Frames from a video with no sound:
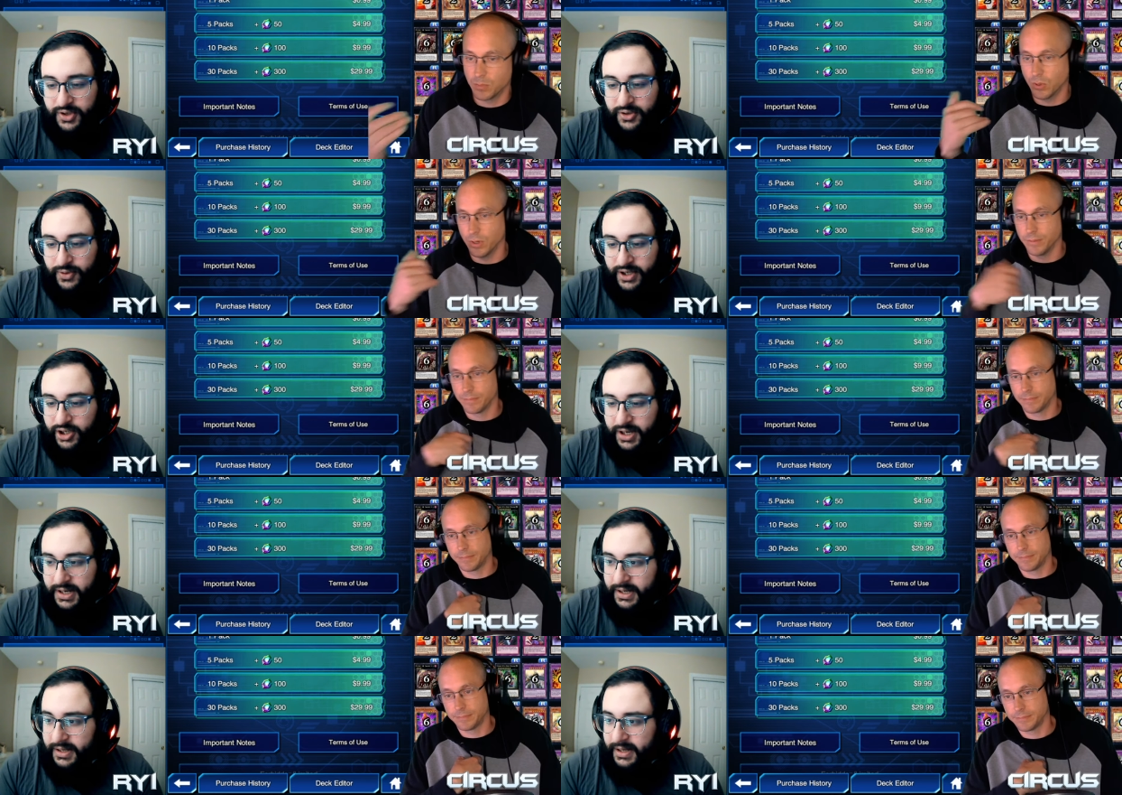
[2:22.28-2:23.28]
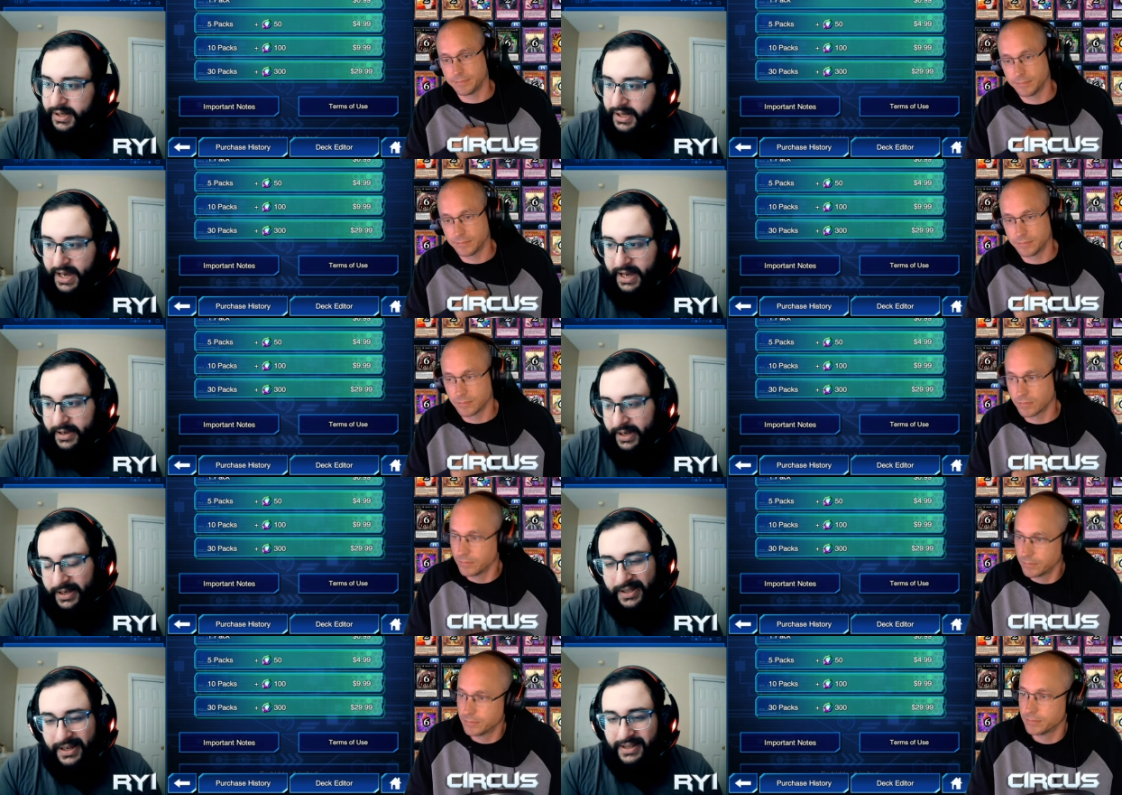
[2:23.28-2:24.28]
Speaker 1: The restriction, yeah, and
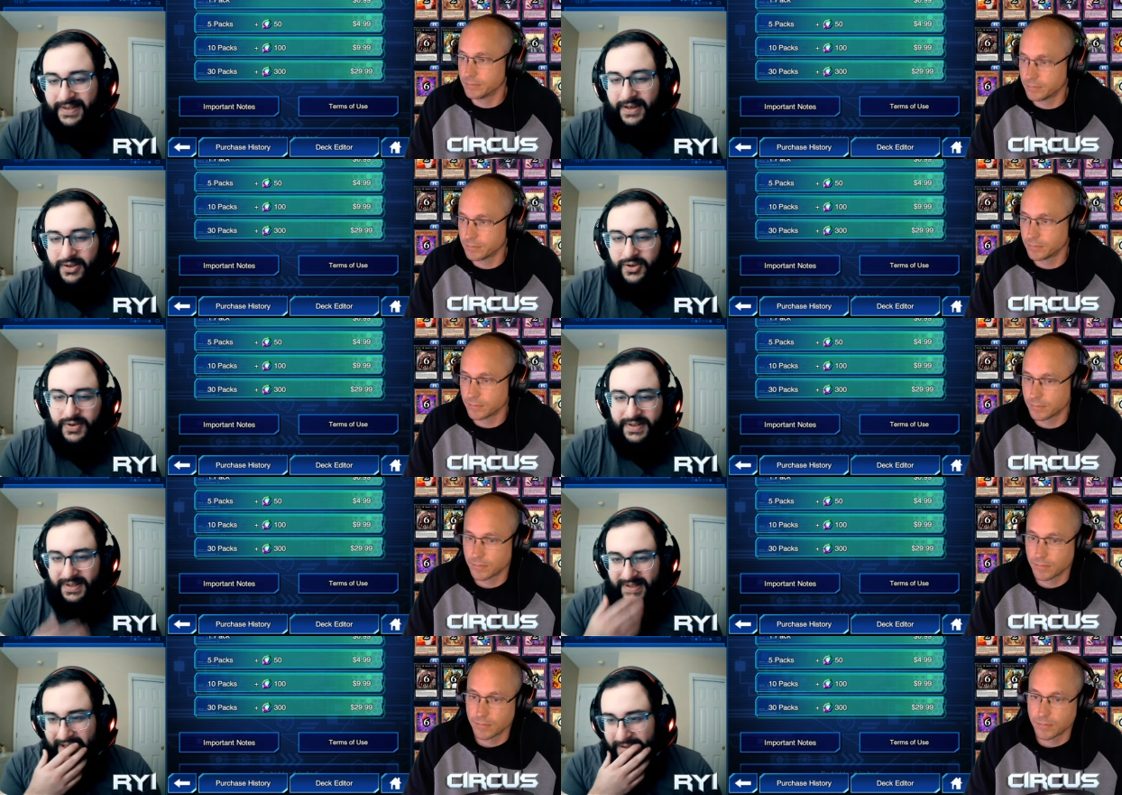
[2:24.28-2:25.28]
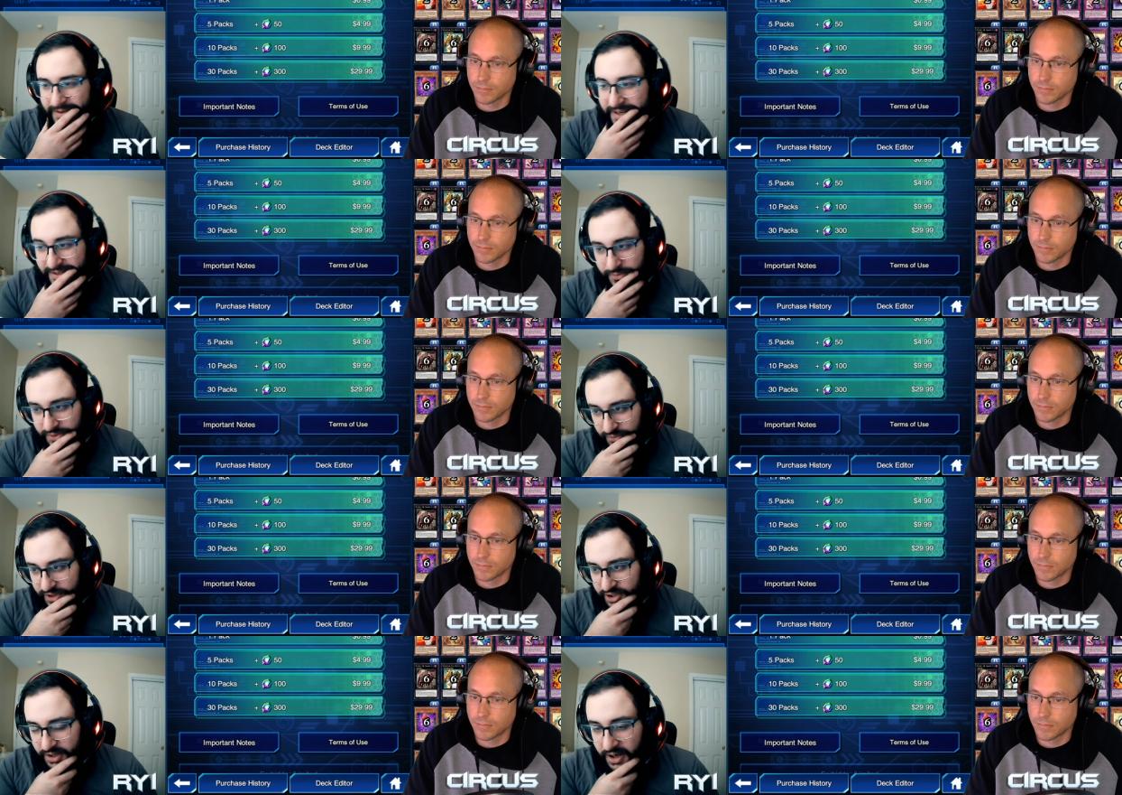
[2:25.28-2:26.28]
it, it sucks too, because it's like because of the
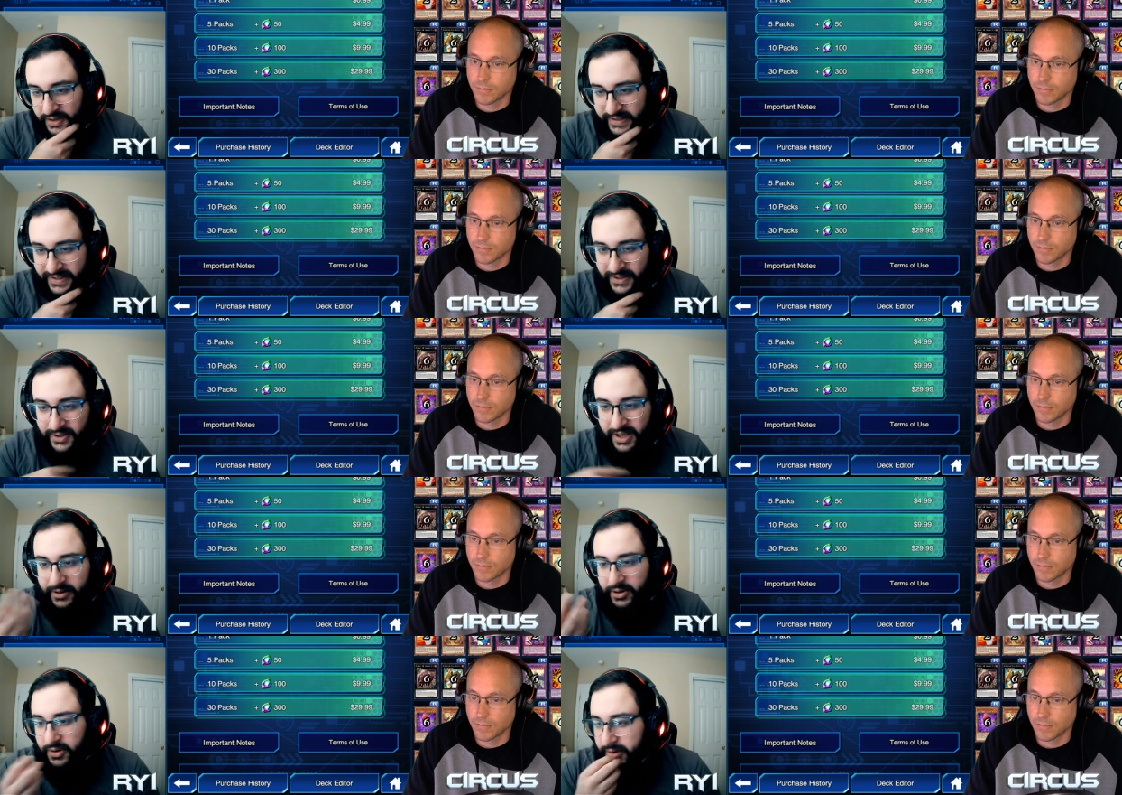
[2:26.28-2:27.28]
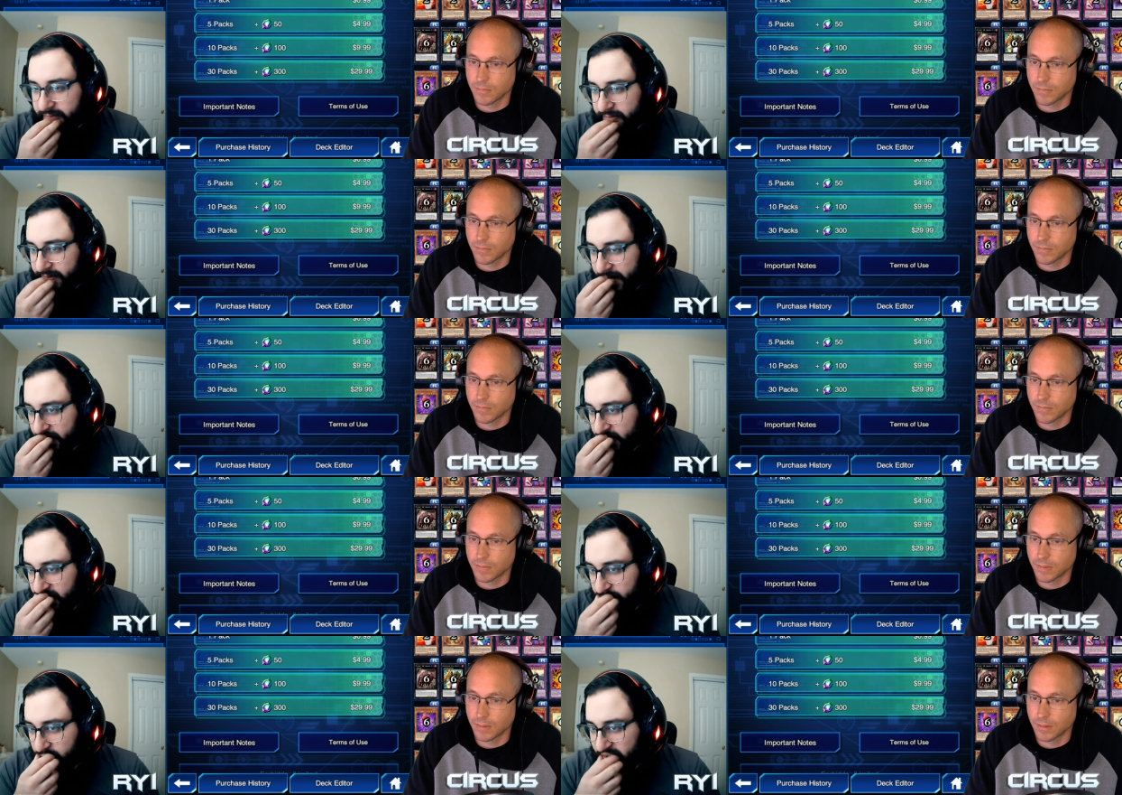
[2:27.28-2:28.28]
restriction on the skill. I don't know if like new
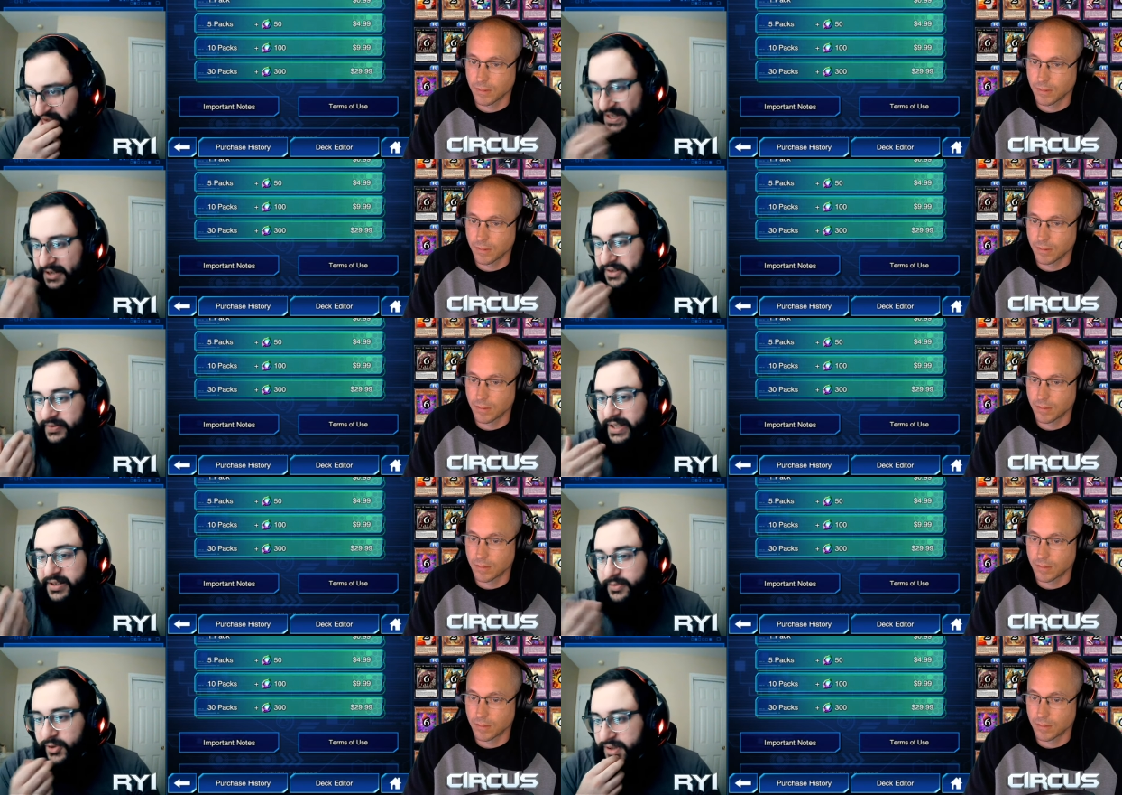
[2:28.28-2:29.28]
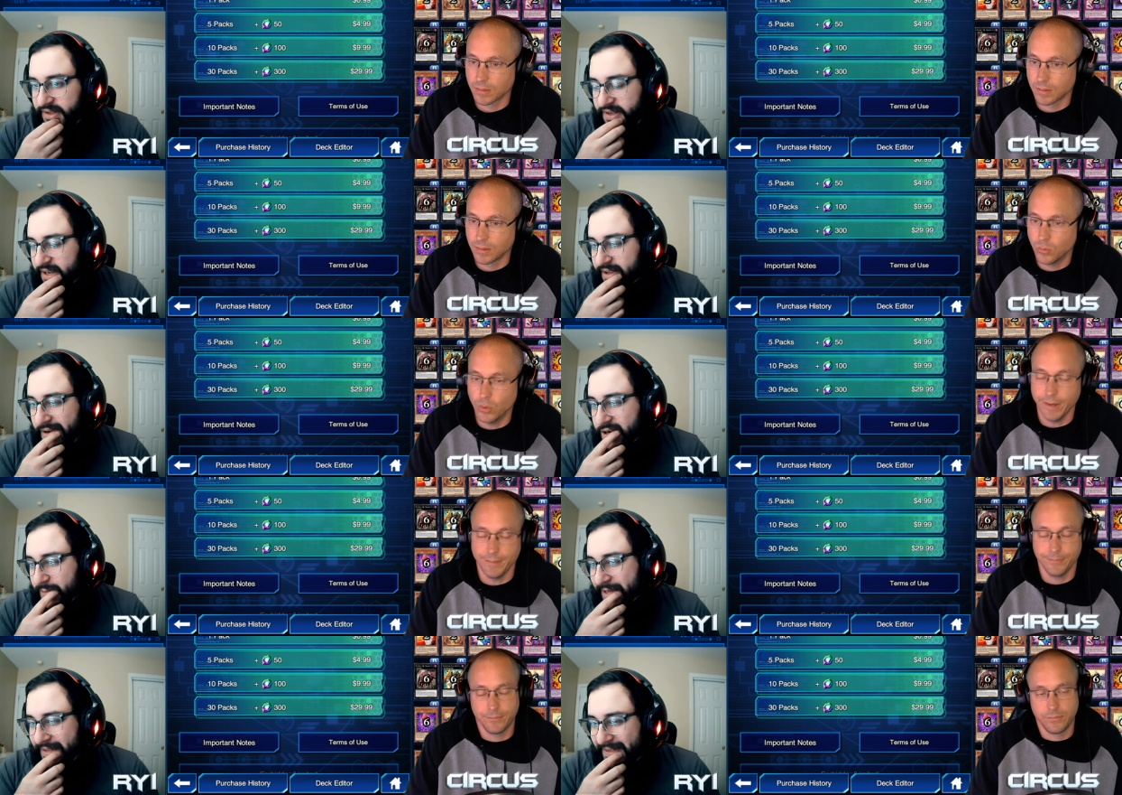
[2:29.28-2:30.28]
support, it's not as flexible as the deck. Right. All
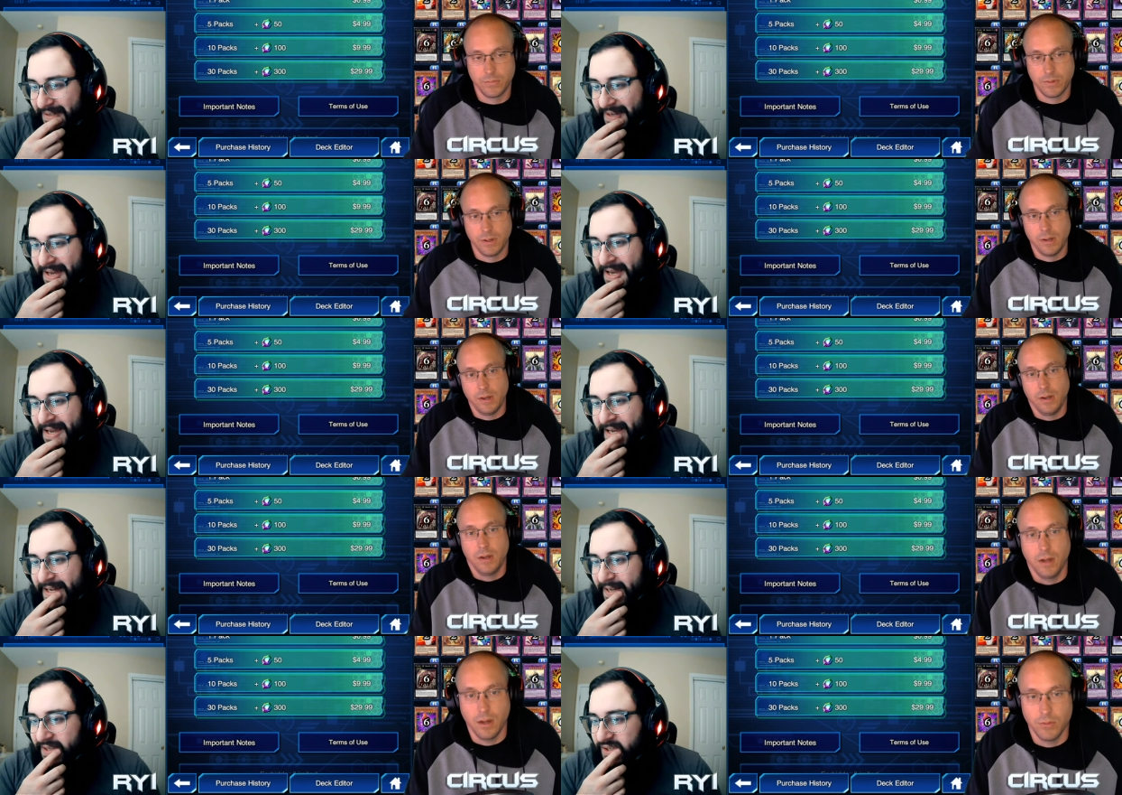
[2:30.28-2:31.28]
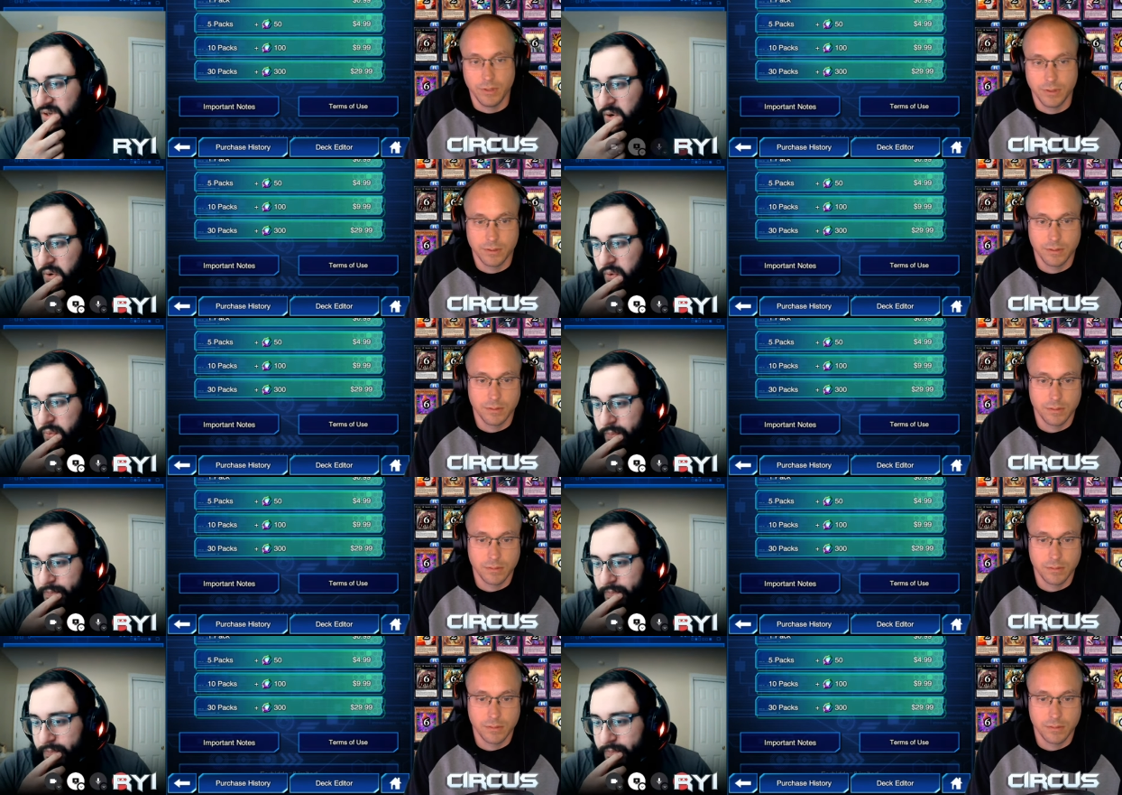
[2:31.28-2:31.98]
right.
Speaker 2: Well, so